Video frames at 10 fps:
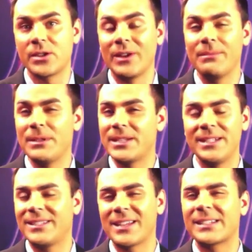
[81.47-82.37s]
So
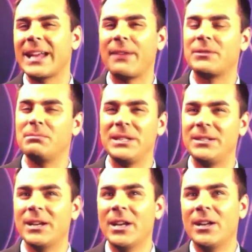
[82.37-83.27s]
NBC doesn't have to
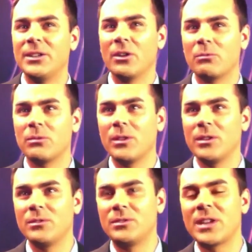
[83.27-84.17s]
be, you know,
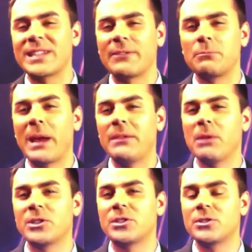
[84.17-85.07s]
doesn't have to
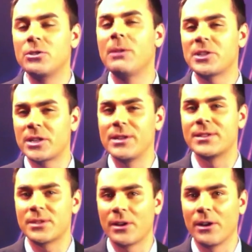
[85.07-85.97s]
pay too much
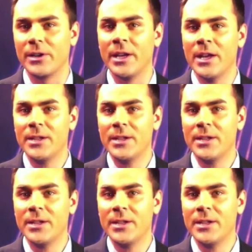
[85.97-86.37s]
concern